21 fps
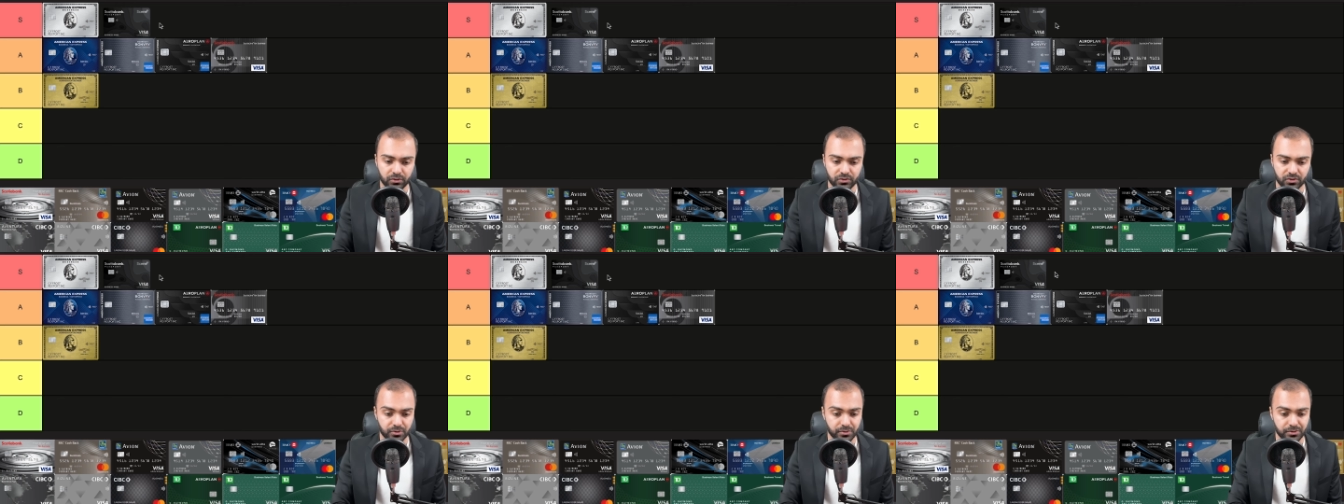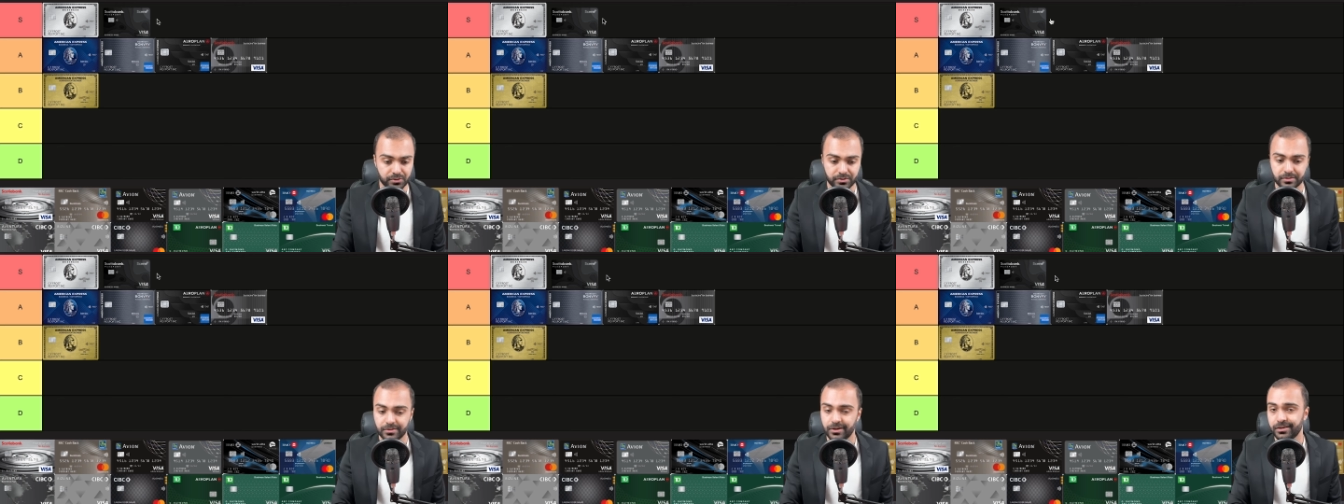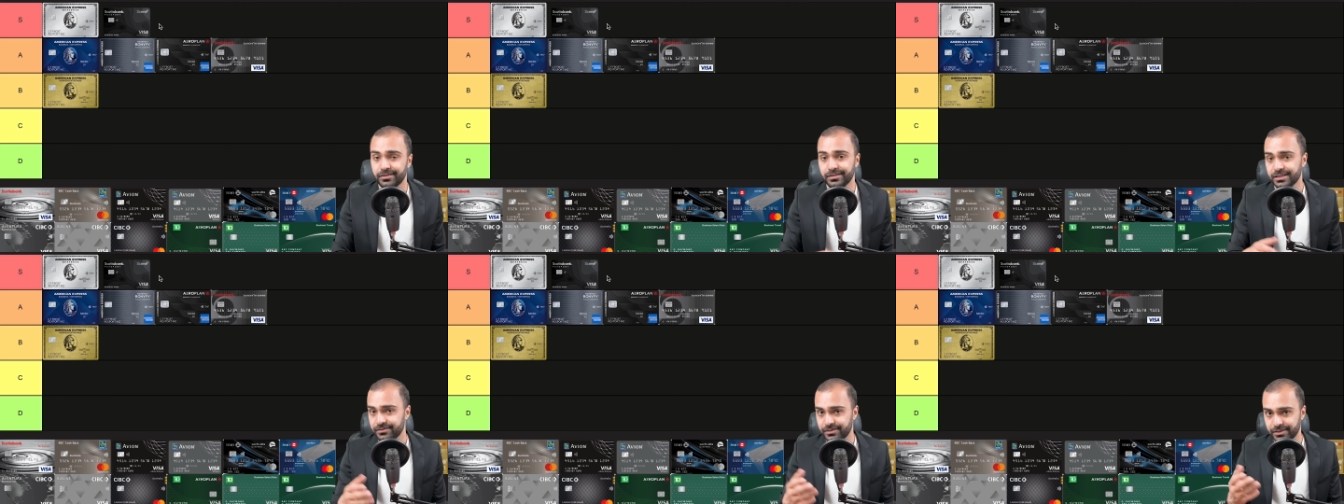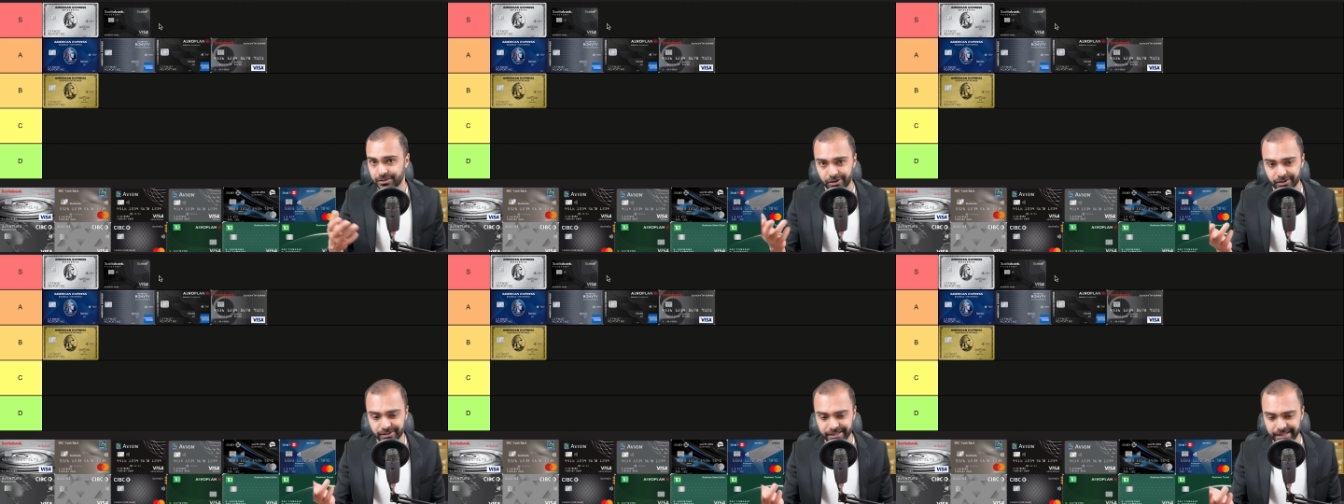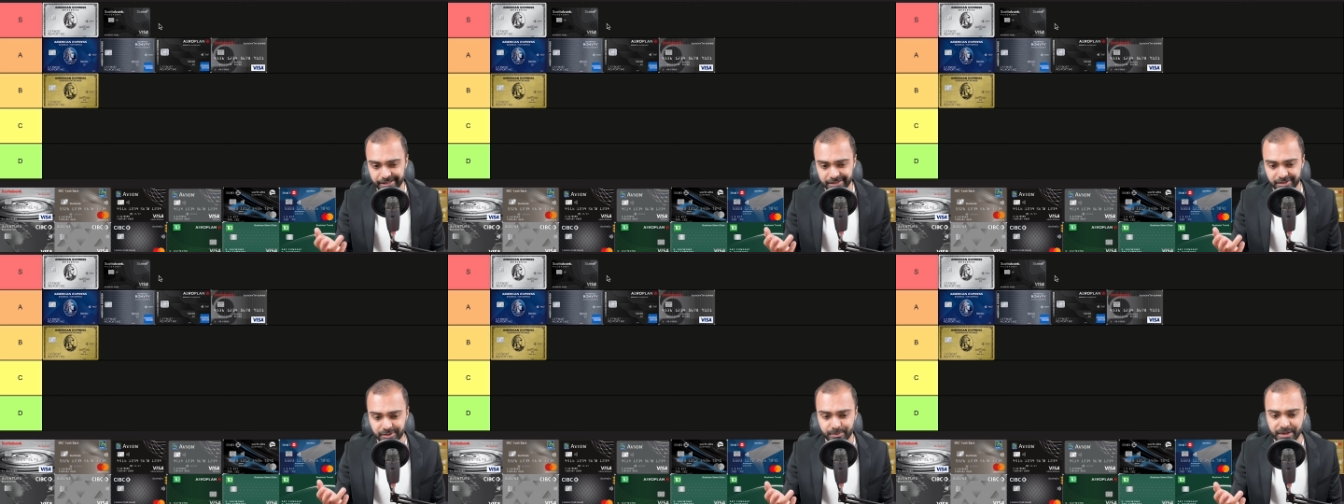so it's not even all
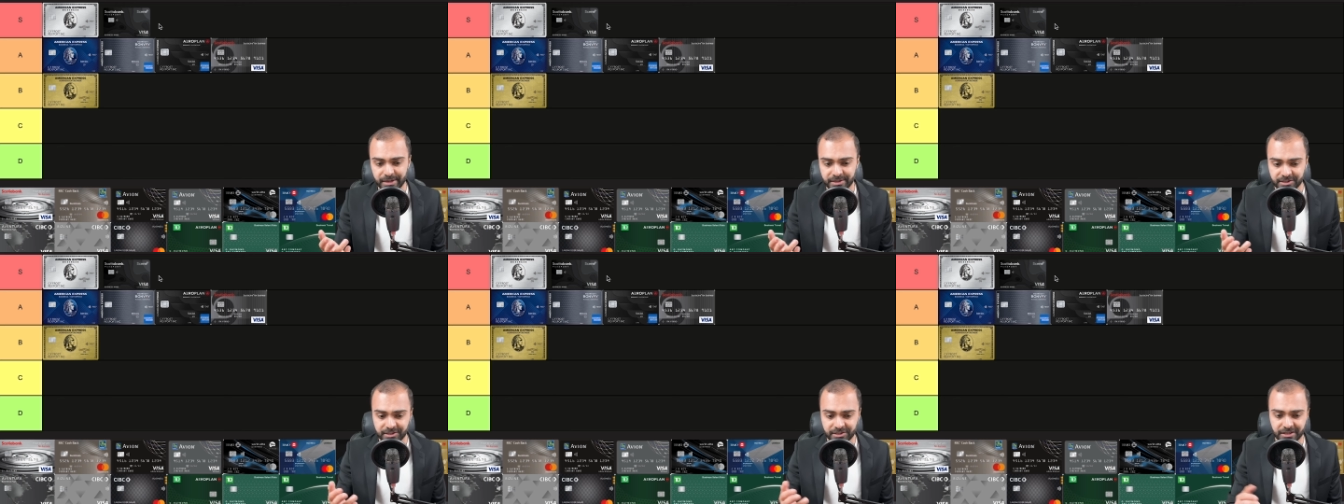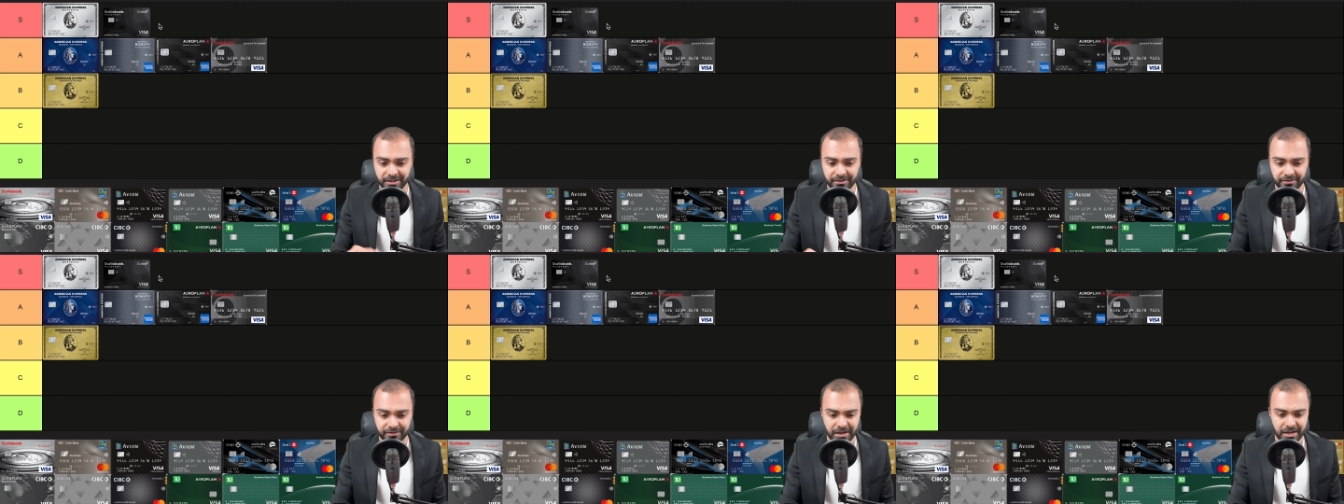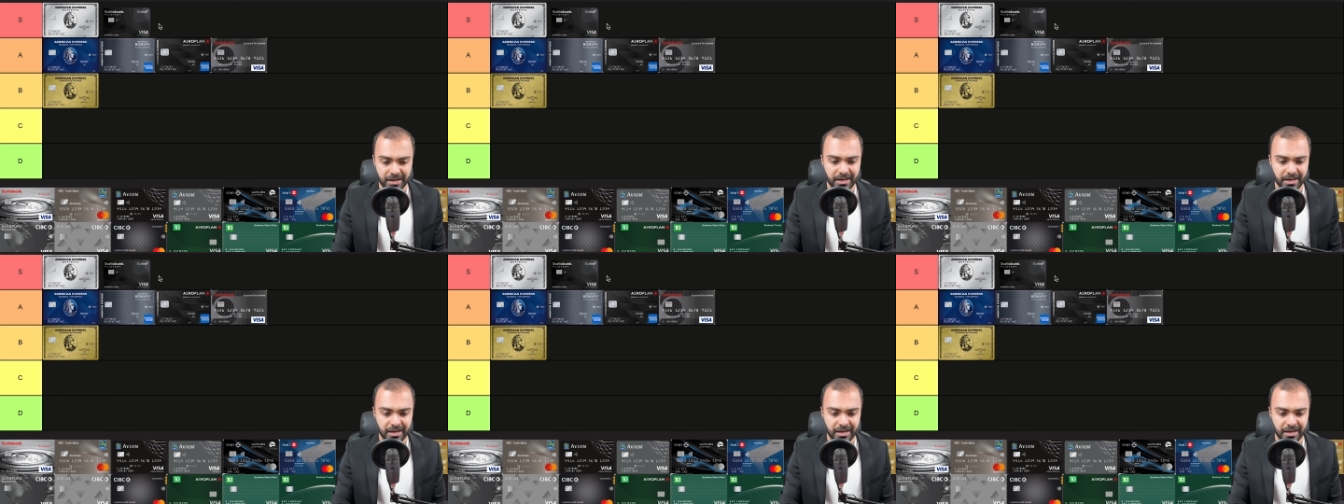that expensive.